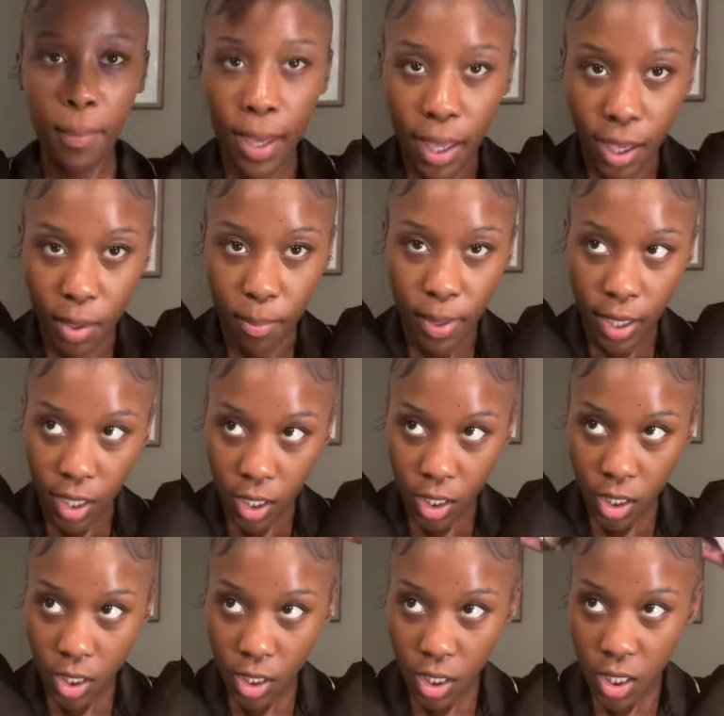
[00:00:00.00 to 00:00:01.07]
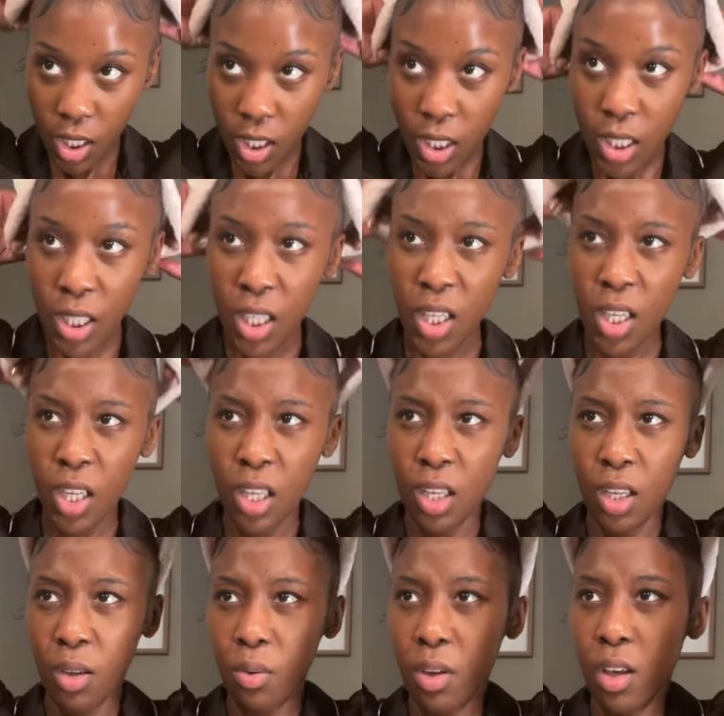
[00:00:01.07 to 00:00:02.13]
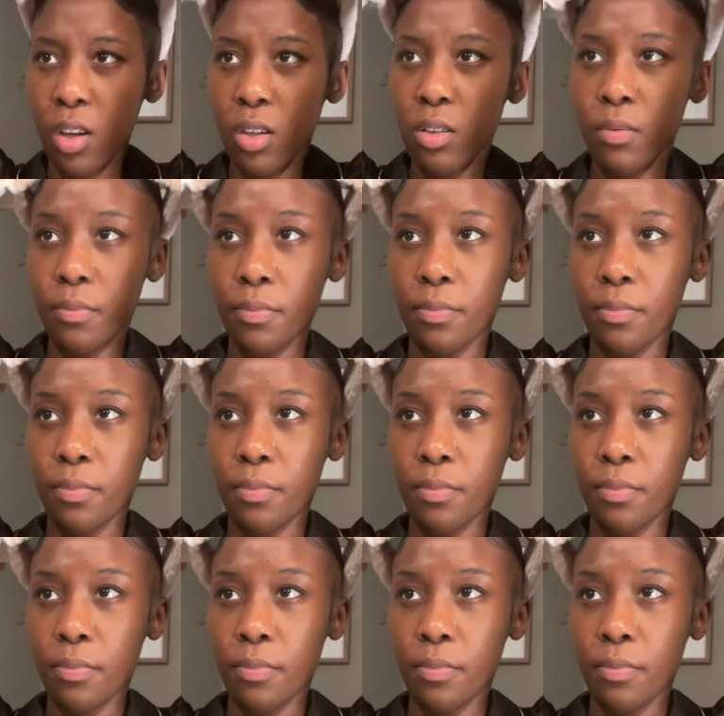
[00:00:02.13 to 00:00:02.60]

my headband. Oh God.